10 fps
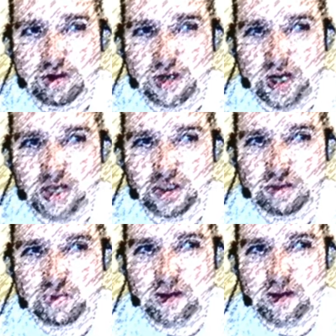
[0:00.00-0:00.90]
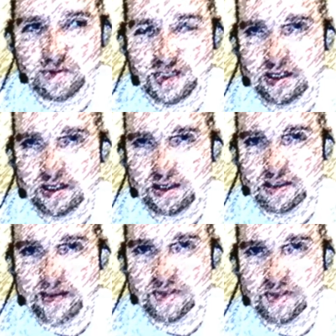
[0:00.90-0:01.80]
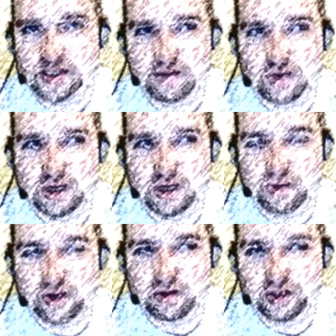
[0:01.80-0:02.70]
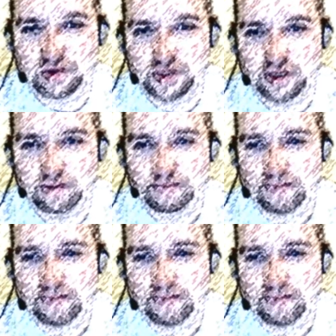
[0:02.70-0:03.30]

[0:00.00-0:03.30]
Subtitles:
logical problems that skeptics have brought up here on YouTube.